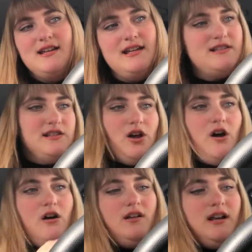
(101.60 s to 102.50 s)
it's
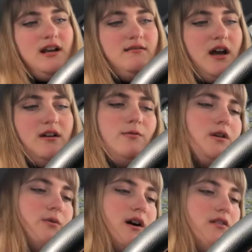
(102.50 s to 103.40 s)
long and I don't
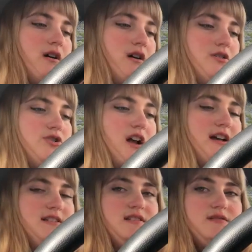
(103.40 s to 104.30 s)
wanna wear a long
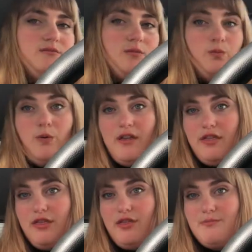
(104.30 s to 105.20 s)
dress
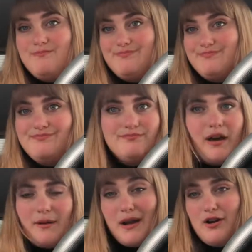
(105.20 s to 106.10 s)
with
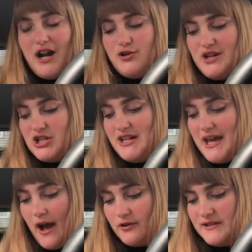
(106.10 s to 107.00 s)
like my graduation
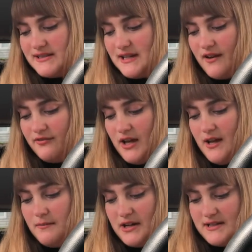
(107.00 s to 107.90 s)
gown and stuff,
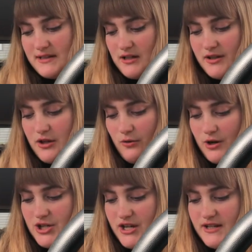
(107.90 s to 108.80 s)
but it's literally
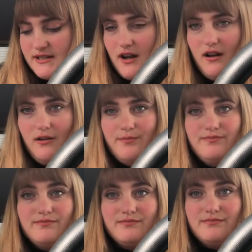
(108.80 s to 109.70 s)
gorgeous. I'll
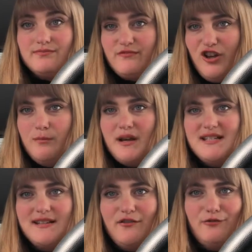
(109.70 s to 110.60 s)
film
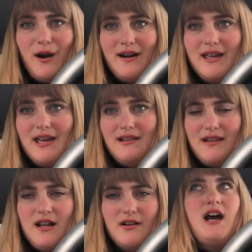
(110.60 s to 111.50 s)
myself wearing it
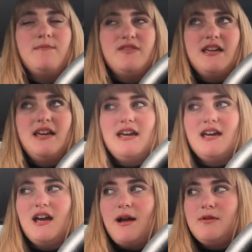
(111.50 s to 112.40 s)
later. I'm
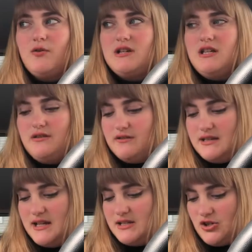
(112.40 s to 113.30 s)
thinking I'm going to use
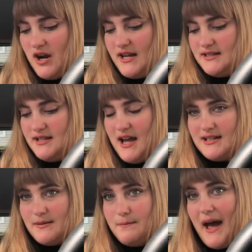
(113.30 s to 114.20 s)
this dress
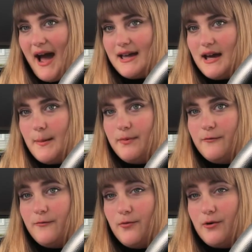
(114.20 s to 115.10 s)
as a backup
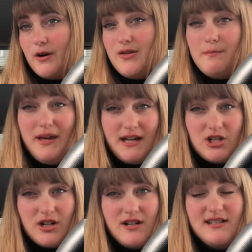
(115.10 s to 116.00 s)
for the
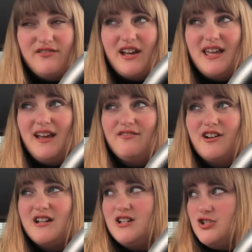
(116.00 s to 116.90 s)
pictures. If I can't
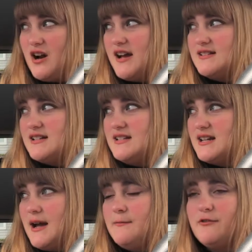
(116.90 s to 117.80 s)
find a dress in
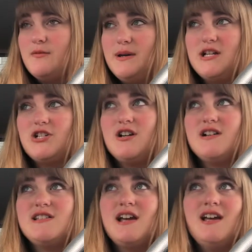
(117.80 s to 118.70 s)
time for the
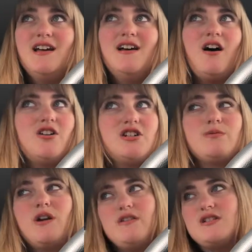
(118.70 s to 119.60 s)
pictures, I'll just
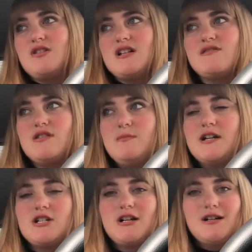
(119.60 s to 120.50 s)
wear this dress for the
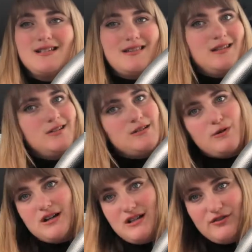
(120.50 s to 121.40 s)
pictures and then just
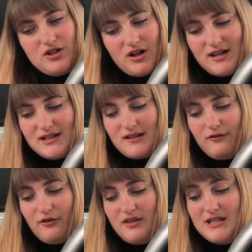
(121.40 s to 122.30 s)
wear a different dress
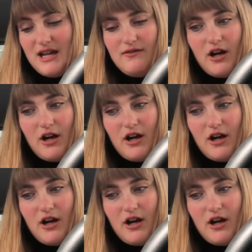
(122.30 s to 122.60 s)
for the day of